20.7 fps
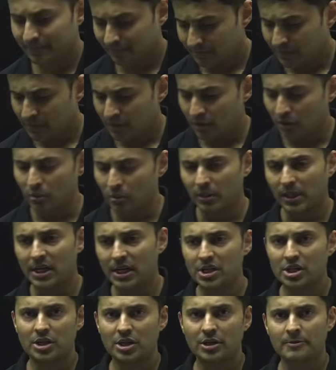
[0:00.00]

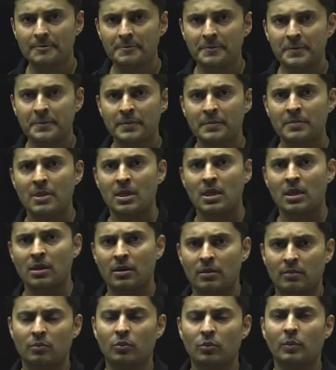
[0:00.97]
rotation,
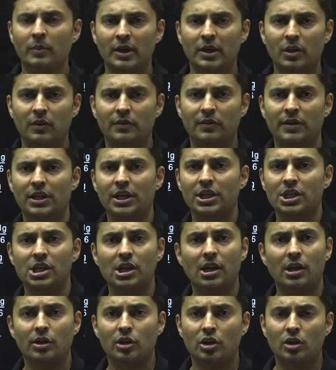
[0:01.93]
moment of
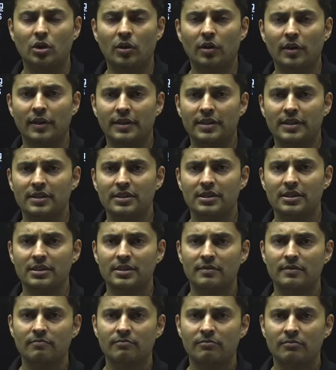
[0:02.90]
inertia, torques,
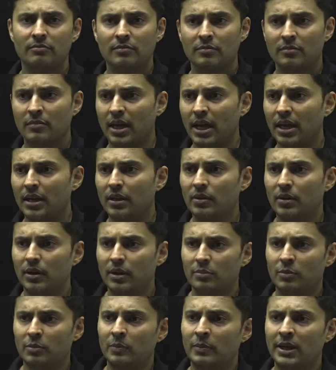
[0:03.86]
angular
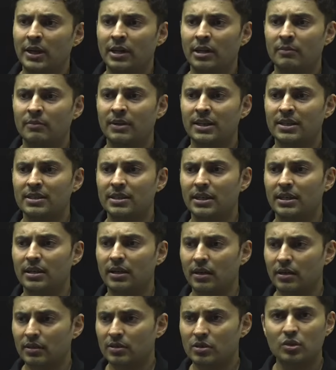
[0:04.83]
momentum, etc.
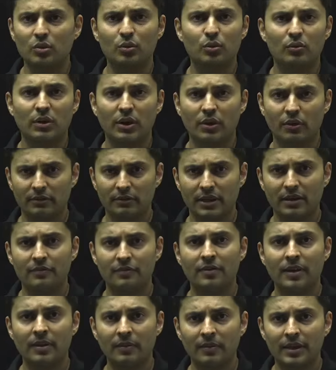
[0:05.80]
So one of their
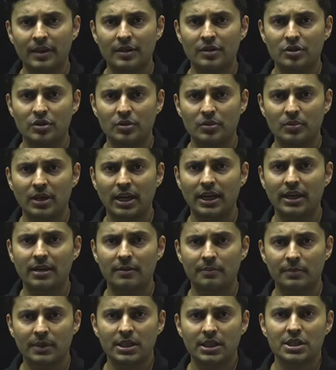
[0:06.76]
favorites too, like I
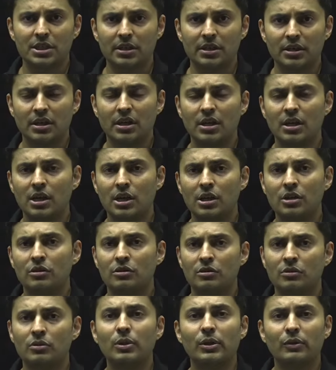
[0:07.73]
mentioned.
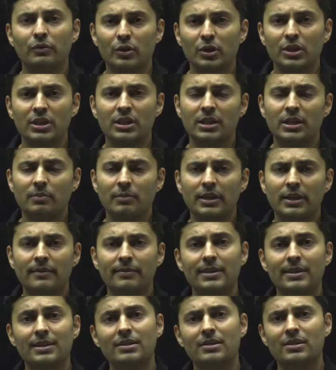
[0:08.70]
So if you see
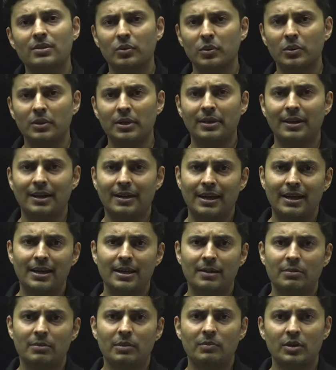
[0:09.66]
previous old IIT
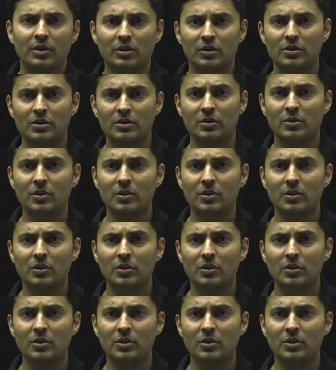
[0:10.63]
papers also,